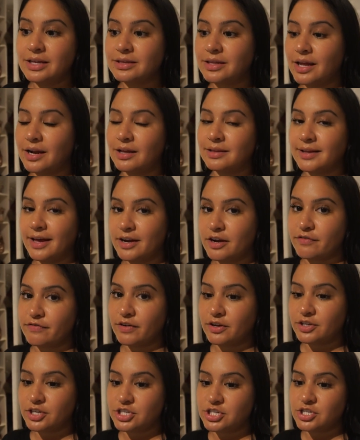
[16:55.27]
than a lighter
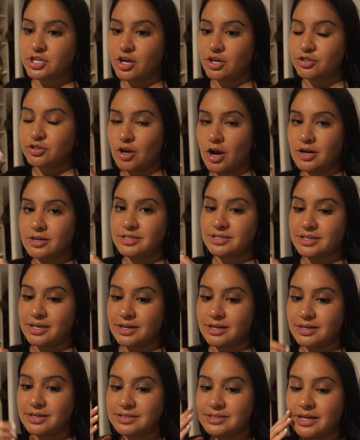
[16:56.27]
foundation on dark
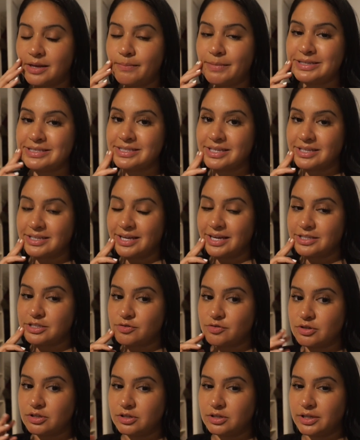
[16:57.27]
skin, because then my skin gets,